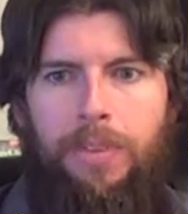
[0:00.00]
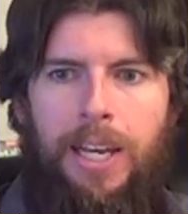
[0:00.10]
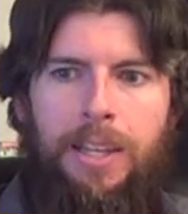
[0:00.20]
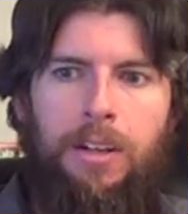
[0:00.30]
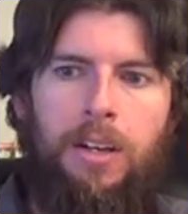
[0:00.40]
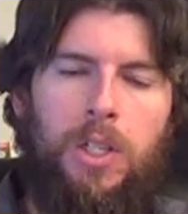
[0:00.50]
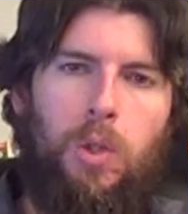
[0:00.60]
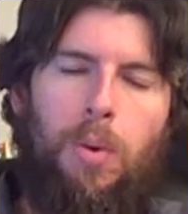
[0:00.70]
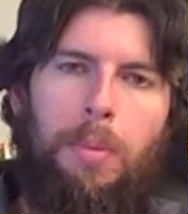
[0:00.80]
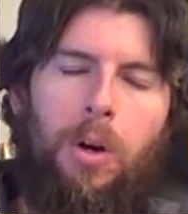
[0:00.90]
And they're going to
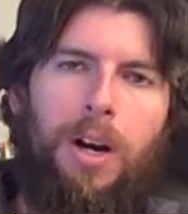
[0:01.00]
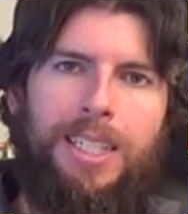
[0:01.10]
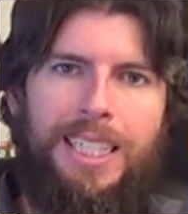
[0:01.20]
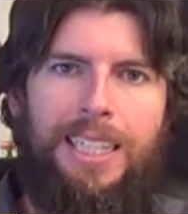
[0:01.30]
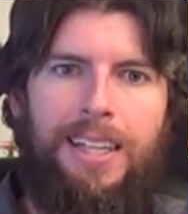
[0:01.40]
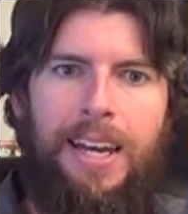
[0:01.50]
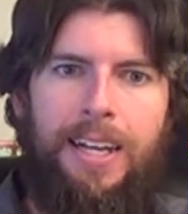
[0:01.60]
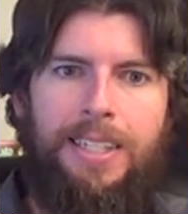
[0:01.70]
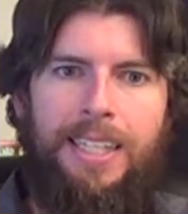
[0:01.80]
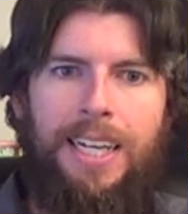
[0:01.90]
swim across the
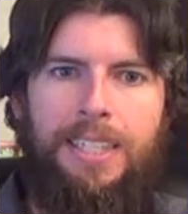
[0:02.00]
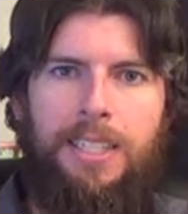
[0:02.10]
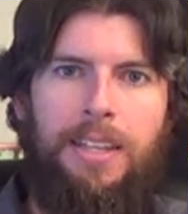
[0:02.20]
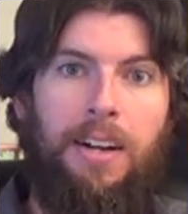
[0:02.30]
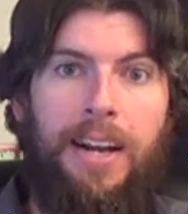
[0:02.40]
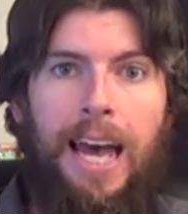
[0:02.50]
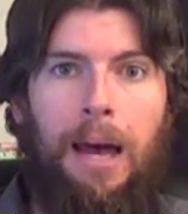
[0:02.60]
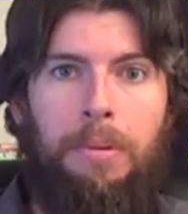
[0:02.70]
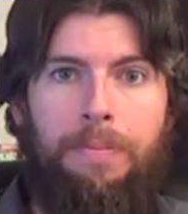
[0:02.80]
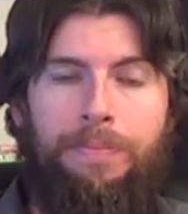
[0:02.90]
lake to get to their cabin.